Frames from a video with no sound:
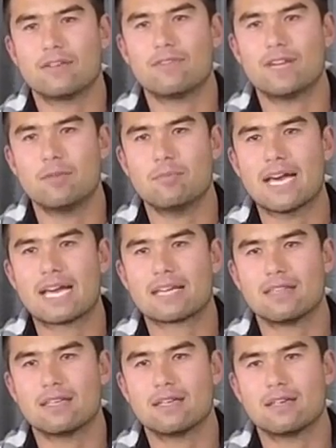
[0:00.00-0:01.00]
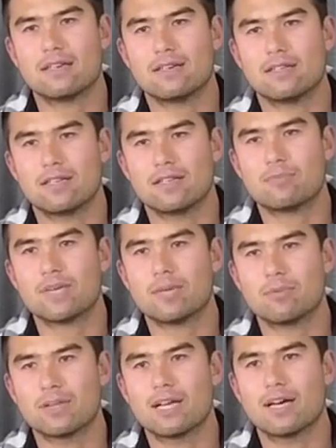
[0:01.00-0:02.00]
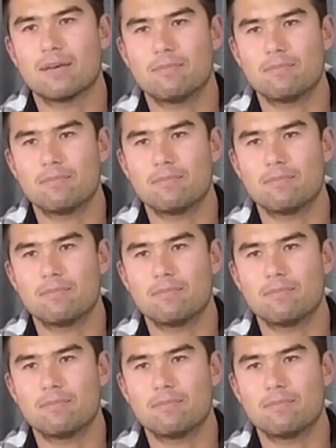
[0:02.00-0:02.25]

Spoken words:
feedback, and that people are